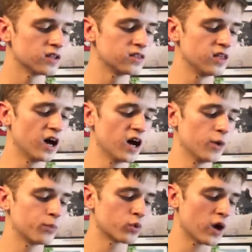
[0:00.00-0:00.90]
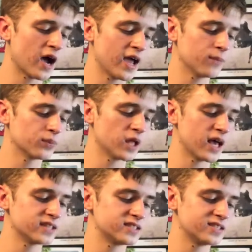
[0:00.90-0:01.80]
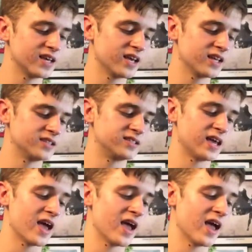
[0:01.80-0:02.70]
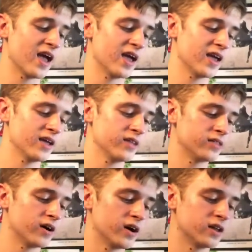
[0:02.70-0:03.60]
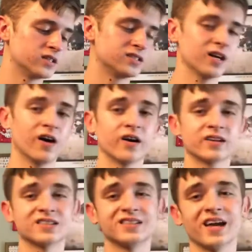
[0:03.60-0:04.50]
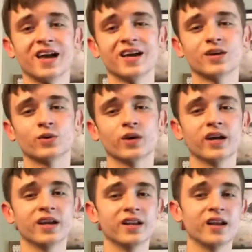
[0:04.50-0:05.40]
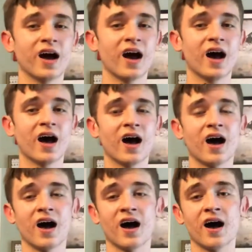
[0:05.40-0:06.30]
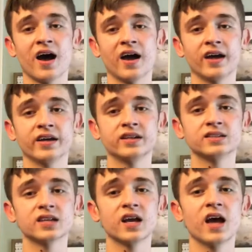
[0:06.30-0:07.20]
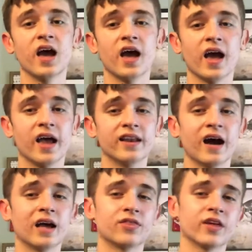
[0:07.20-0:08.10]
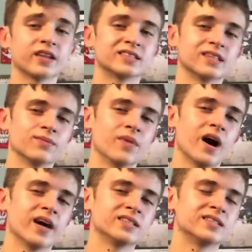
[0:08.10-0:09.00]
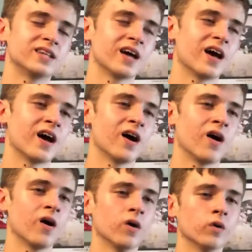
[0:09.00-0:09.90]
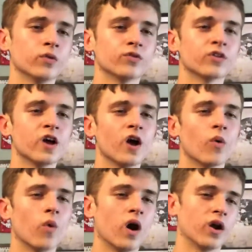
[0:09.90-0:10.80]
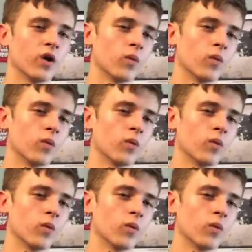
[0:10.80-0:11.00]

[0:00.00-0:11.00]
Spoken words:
the bright blessed day, the dark sacred night. And I think to myself, what a